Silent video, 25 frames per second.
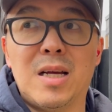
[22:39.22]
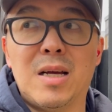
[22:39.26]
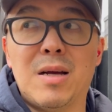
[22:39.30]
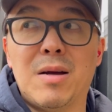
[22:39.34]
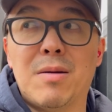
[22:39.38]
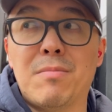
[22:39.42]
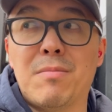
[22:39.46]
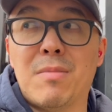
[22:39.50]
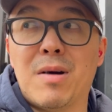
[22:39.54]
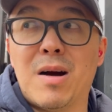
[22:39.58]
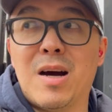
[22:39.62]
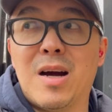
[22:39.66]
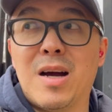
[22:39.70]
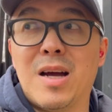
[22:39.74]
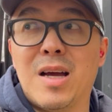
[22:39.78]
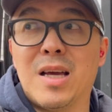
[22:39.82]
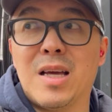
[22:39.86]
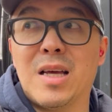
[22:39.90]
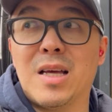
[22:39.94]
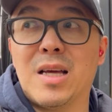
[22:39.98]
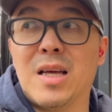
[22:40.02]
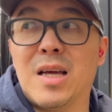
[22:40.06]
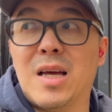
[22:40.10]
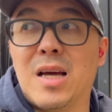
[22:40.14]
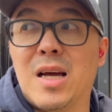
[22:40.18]

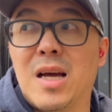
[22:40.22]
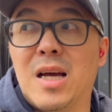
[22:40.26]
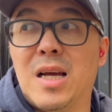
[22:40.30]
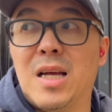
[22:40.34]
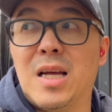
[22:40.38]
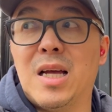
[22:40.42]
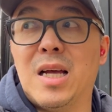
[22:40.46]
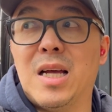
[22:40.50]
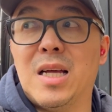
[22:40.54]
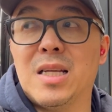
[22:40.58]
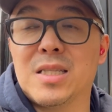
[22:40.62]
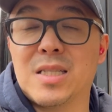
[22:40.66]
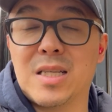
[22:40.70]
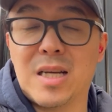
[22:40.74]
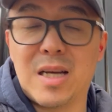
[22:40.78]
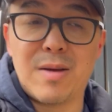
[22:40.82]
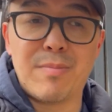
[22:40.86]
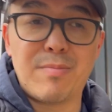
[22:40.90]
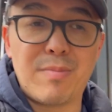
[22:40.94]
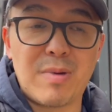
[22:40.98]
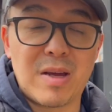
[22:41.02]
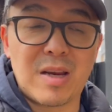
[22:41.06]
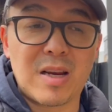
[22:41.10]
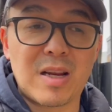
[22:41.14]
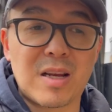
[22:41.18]
my
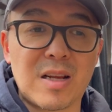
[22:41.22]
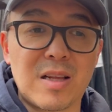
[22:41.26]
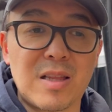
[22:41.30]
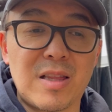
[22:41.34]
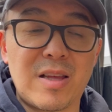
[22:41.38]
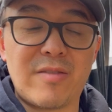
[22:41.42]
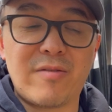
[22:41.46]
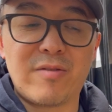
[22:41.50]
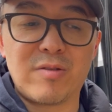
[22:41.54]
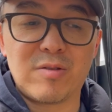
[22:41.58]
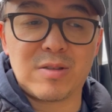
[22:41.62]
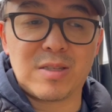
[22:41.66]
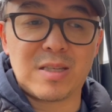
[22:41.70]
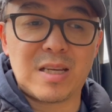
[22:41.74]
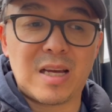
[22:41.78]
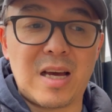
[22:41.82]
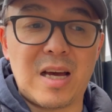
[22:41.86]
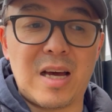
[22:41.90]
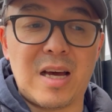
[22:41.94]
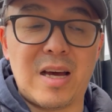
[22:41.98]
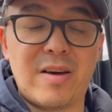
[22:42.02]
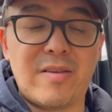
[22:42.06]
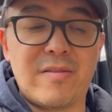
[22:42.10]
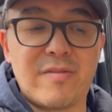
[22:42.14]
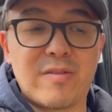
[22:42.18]
diabetic levels
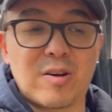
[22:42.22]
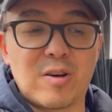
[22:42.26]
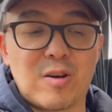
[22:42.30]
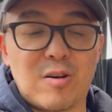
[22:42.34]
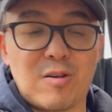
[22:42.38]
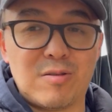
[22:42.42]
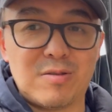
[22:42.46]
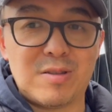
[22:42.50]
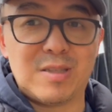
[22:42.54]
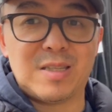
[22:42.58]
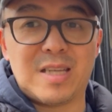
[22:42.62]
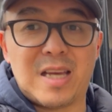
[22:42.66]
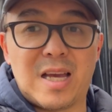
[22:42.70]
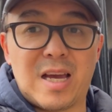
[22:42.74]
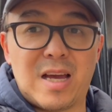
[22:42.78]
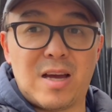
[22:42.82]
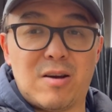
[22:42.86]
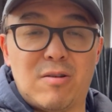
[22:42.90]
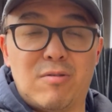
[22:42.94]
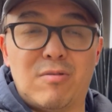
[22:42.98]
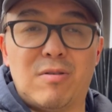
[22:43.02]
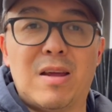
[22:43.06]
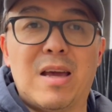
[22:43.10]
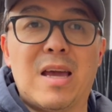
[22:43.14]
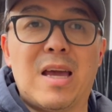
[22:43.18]
have gone
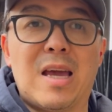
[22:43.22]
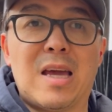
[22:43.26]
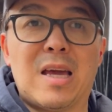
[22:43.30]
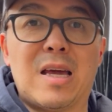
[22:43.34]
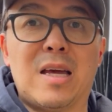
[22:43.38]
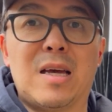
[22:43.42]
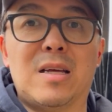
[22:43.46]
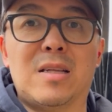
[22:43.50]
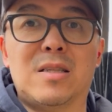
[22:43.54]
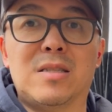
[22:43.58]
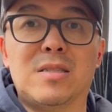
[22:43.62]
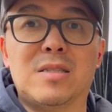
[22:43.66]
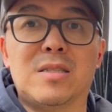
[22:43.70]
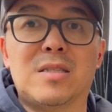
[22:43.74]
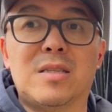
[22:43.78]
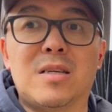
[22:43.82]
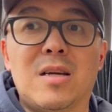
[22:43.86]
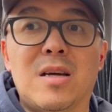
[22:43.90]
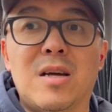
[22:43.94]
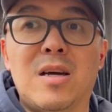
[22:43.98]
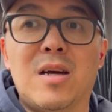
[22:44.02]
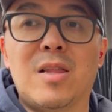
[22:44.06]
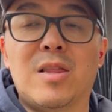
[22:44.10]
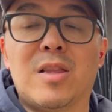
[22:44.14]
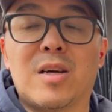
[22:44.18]
down and
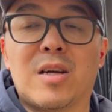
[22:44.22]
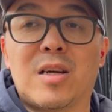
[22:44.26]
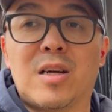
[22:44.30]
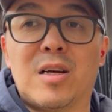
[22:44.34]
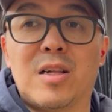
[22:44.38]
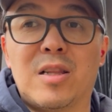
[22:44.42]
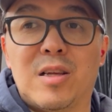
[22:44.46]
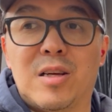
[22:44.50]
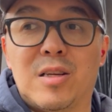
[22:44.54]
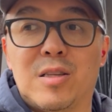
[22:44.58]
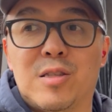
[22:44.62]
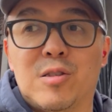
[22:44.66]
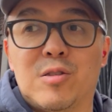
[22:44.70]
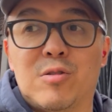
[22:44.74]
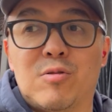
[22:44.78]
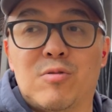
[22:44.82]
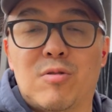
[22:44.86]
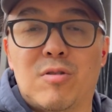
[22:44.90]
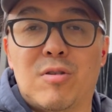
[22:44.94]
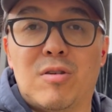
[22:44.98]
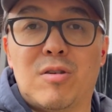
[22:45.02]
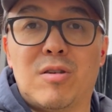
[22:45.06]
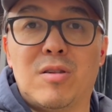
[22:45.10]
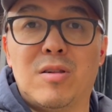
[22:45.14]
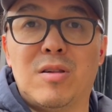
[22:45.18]
the
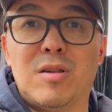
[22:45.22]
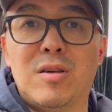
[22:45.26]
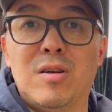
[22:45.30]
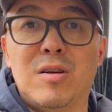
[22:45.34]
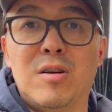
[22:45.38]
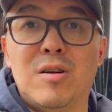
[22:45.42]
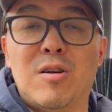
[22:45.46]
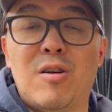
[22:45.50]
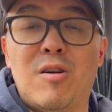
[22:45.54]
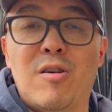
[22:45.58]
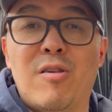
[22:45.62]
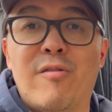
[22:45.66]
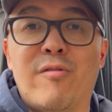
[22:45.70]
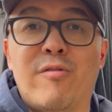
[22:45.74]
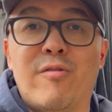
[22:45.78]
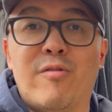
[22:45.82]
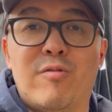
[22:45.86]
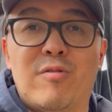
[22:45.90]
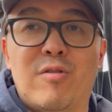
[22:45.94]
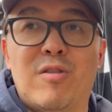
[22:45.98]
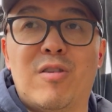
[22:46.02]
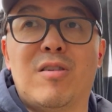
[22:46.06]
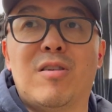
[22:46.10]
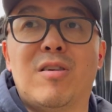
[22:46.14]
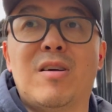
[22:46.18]
cholesterol
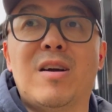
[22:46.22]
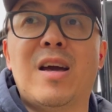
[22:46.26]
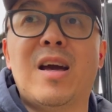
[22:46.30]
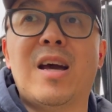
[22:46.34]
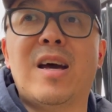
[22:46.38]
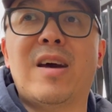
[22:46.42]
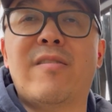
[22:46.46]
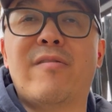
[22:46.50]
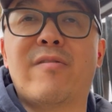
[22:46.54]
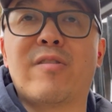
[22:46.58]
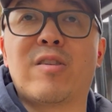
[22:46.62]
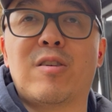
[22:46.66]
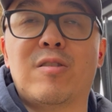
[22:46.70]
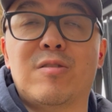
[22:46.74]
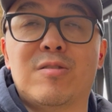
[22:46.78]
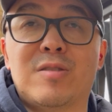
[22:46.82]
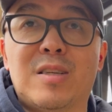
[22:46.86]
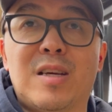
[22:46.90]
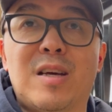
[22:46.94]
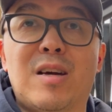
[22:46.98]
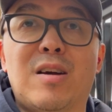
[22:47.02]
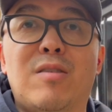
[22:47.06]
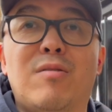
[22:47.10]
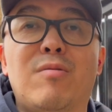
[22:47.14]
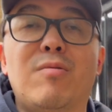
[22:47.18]
overall have gone
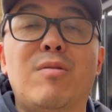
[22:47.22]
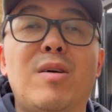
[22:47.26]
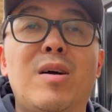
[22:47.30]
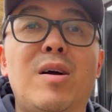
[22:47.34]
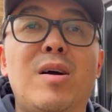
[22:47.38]
down.